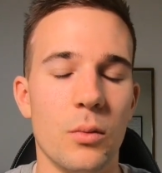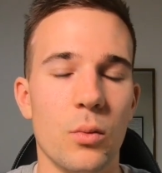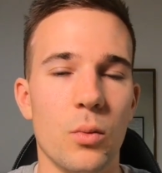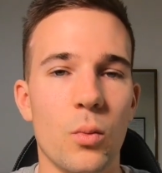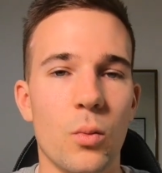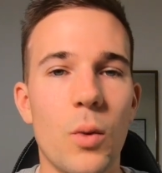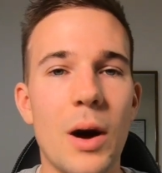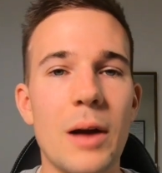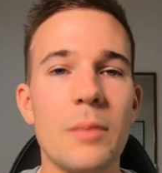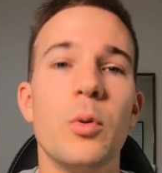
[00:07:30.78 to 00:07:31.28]

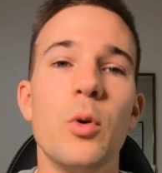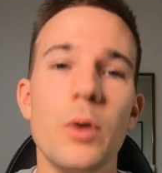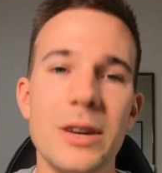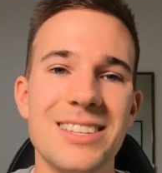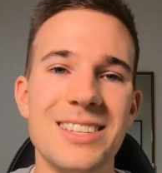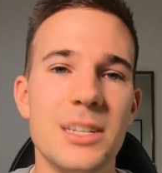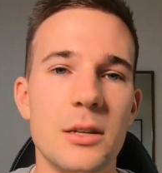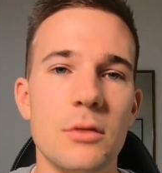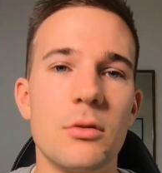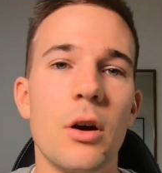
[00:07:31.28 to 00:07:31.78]

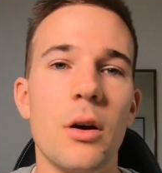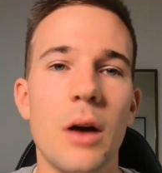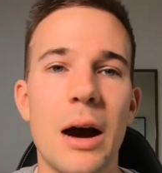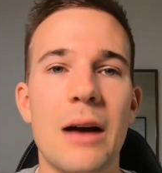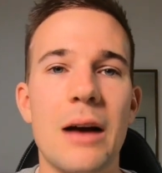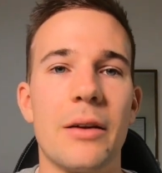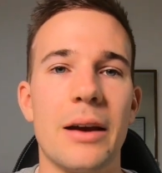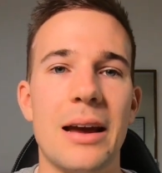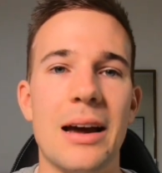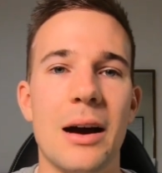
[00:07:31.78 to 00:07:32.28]
1.0
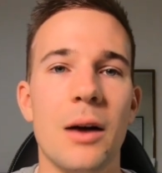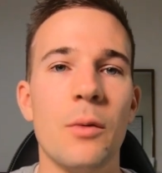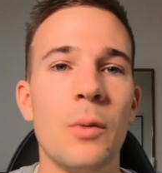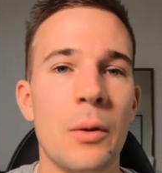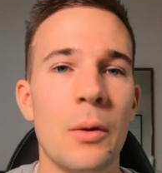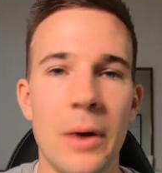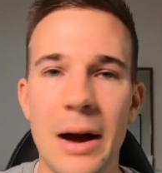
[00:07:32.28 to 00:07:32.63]
RER, where we're